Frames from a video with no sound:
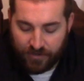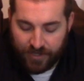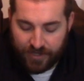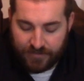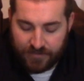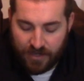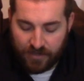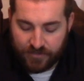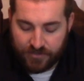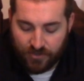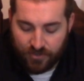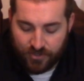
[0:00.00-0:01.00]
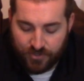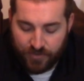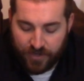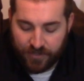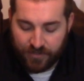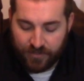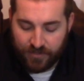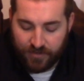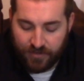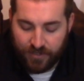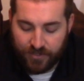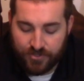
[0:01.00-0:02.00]
against August Gershwin,
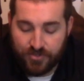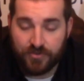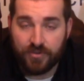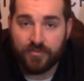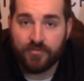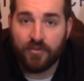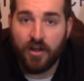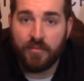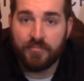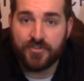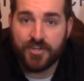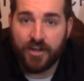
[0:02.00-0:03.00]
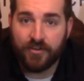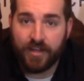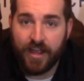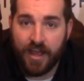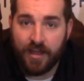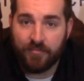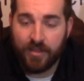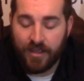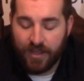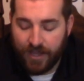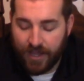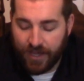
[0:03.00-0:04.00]
the junior from Cheltenham,
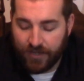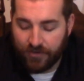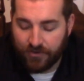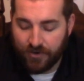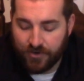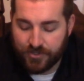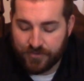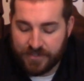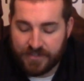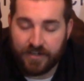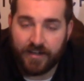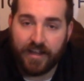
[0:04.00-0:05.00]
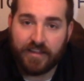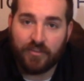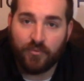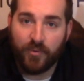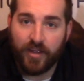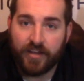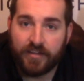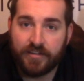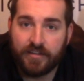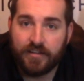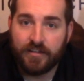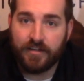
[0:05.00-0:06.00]
and you know Gershwin's going to get the win.
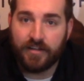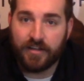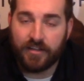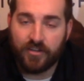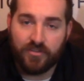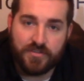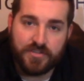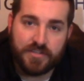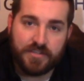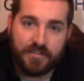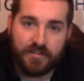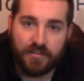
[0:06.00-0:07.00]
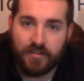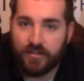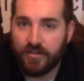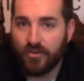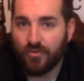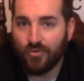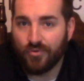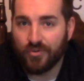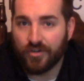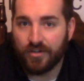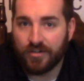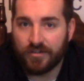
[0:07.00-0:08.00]
Uh, you know he's just a year
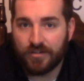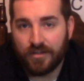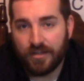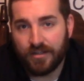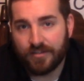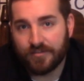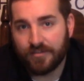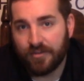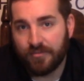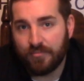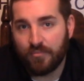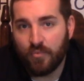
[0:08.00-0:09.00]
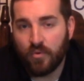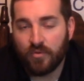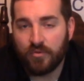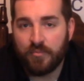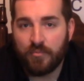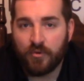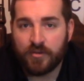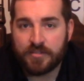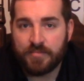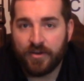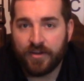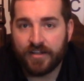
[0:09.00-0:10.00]
older, uh, you know more, a little bit more
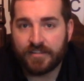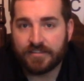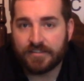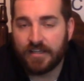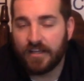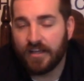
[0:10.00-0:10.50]
experience.